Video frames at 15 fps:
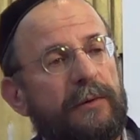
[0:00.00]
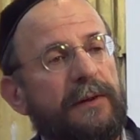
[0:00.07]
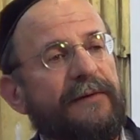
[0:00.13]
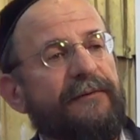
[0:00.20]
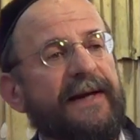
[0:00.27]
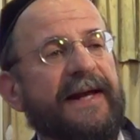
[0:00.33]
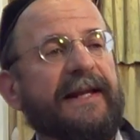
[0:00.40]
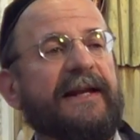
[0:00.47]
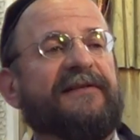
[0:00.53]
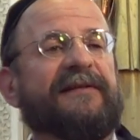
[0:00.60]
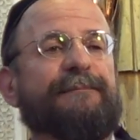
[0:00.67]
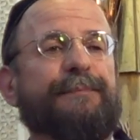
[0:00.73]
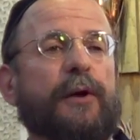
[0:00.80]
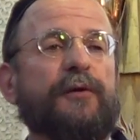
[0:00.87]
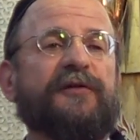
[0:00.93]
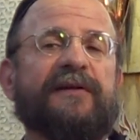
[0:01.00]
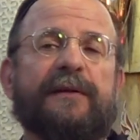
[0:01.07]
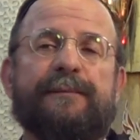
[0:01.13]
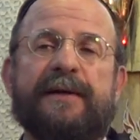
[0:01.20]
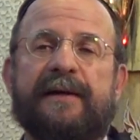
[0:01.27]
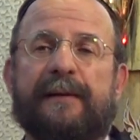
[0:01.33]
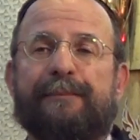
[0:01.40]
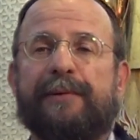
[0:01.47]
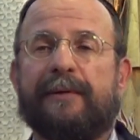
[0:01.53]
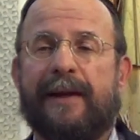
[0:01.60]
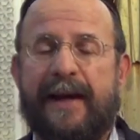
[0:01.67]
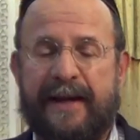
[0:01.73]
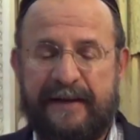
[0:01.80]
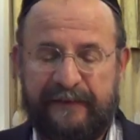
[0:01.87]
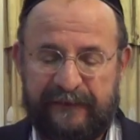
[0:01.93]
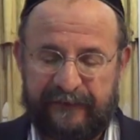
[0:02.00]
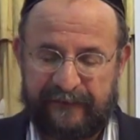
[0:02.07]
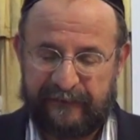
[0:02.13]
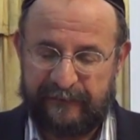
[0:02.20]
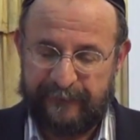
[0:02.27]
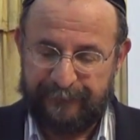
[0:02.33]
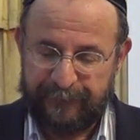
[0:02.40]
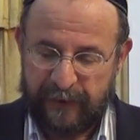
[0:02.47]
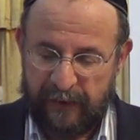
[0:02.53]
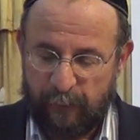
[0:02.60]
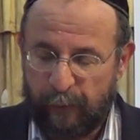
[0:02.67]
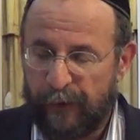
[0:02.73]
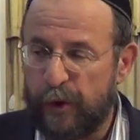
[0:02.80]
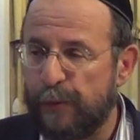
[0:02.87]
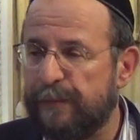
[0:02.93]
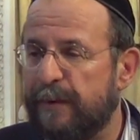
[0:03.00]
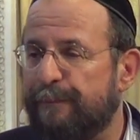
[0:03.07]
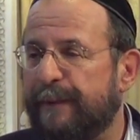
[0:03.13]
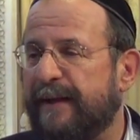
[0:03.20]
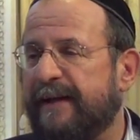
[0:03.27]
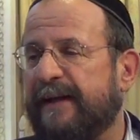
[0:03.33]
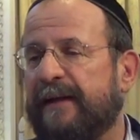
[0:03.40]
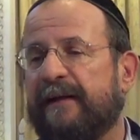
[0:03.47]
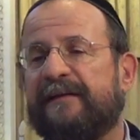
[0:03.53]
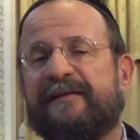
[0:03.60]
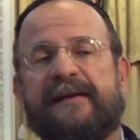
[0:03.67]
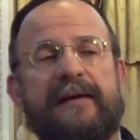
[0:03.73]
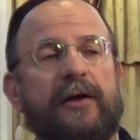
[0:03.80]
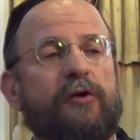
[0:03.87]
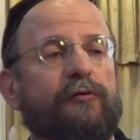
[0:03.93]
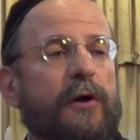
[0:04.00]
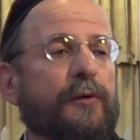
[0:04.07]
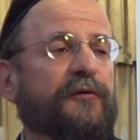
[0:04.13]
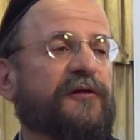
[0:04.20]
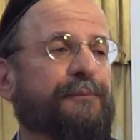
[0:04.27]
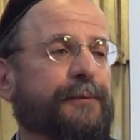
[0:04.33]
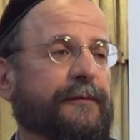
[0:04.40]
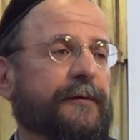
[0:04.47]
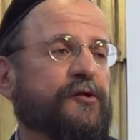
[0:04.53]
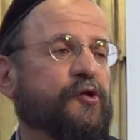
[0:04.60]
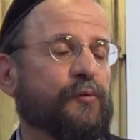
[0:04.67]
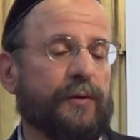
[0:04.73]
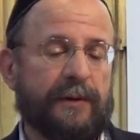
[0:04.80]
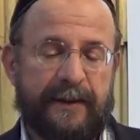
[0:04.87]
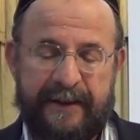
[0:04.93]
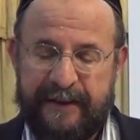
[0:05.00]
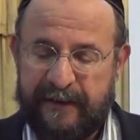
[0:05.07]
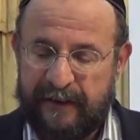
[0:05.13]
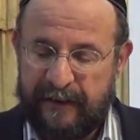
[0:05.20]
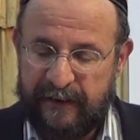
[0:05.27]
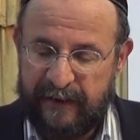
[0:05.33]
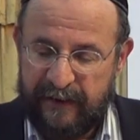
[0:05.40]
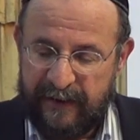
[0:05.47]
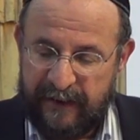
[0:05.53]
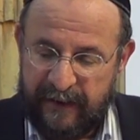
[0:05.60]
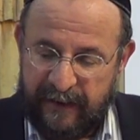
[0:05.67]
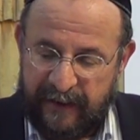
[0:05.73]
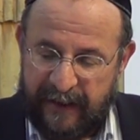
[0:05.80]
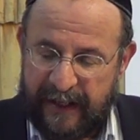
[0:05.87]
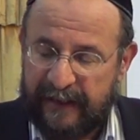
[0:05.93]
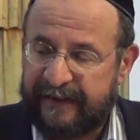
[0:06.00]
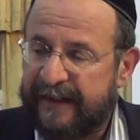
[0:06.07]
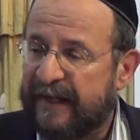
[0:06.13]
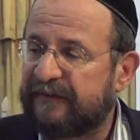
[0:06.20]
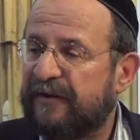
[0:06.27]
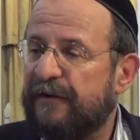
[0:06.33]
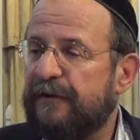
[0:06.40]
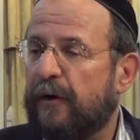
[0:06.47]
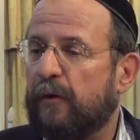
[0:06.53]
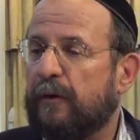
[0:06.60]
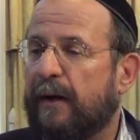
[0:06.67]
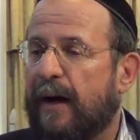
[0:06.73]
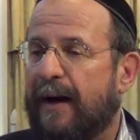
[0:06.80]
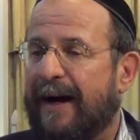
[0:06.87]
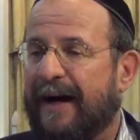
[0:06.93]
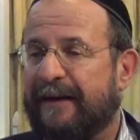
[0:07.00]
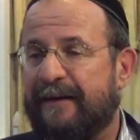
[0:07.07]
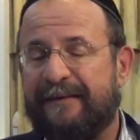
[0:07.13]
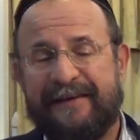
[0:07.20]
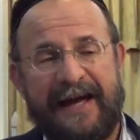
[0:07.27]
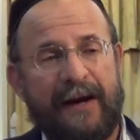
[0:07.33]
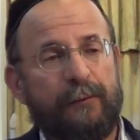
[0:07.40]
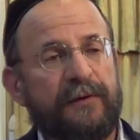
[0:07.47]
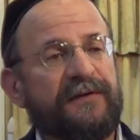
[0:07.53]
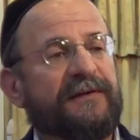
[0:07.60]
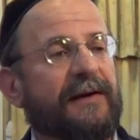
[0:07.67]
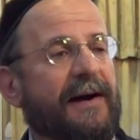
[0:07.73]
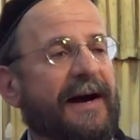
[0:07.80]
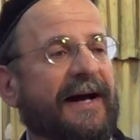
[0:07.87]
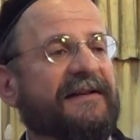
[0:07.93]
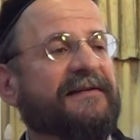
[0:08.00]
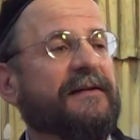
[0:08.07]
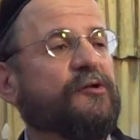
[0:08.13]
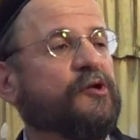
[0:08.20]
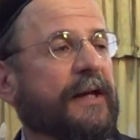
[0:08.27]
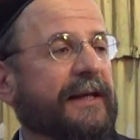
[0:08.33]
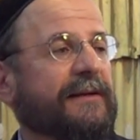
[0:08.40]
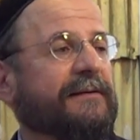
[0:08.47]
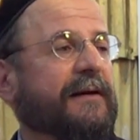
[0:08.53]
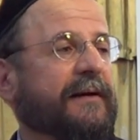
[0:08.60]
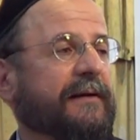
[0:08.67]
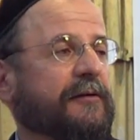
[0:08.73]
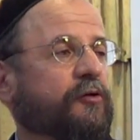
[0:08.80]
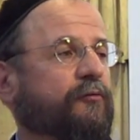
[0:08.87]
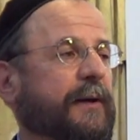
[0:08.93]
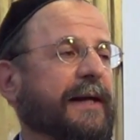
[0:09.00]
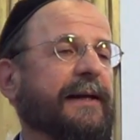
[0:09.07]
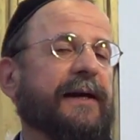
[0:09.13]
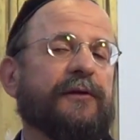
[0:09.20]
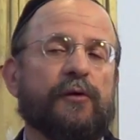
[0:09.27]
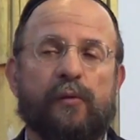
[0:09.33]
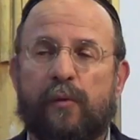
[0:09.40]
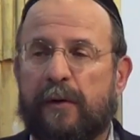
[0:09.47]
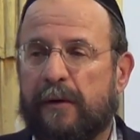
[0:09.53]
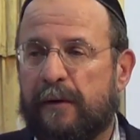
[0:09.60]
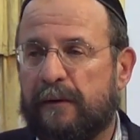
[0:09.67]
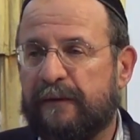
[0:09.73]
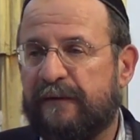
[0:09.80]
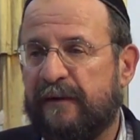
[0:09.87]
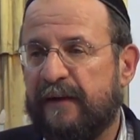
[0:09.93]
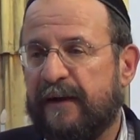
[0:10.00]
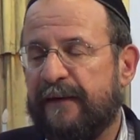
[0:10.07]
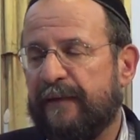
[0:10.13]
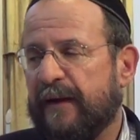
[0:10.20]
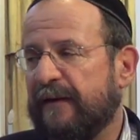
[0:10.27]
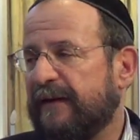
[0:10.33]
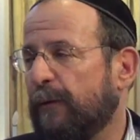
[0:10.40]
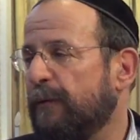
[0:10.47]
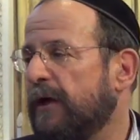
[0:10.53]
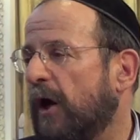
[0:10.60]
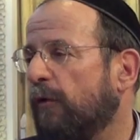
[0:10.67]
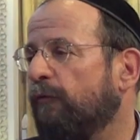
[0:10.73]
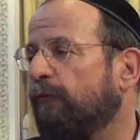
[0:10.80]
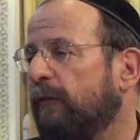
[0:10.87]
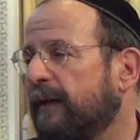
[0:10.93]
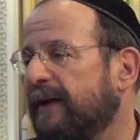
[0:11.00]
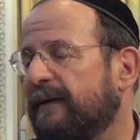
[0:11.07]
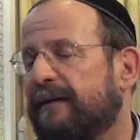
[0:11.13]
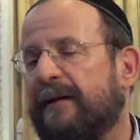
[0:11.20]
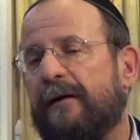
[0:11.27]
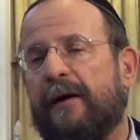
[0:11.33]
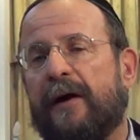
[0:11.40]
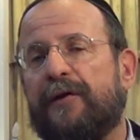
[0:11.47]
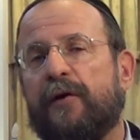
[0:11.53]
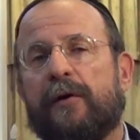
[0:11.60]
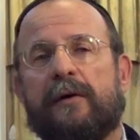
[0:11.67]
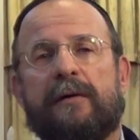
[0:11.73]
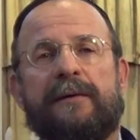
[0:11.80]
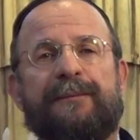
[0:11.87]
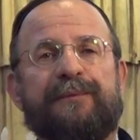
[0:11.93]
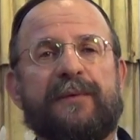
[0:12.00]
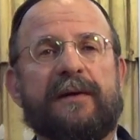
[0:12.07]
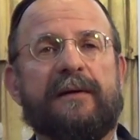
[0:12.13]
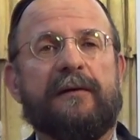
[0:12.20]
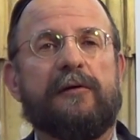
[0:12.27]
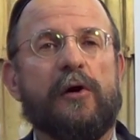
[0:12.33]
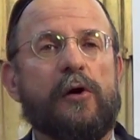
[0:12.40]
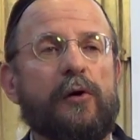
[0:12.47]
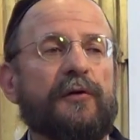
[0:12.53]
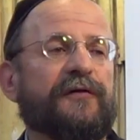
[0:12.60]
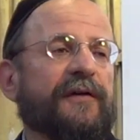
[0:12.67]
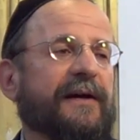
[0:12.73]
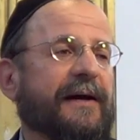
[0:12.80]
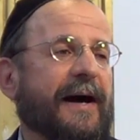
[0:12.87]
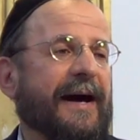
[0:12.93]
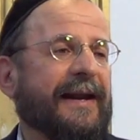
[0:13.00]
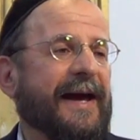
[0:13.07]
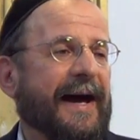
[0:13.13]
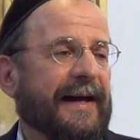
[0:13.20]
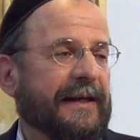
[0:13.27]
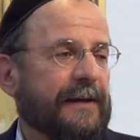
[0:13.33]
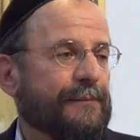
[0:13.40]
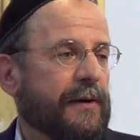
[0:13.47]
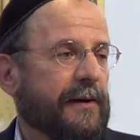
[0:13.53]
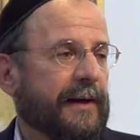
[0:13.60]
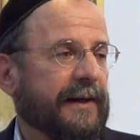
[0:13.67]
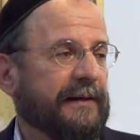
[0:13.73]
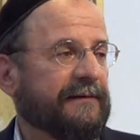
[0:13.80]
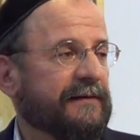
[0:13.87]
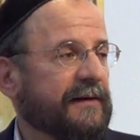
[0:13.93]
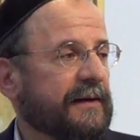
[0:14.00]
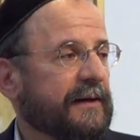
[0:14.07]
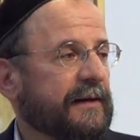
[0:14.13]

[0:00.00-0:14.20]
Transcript: we're living in is supposed to be a place where human beings can grow spiritually and get to know God. That was God's agenda in creating the world. There were no real other goals that God had in mind.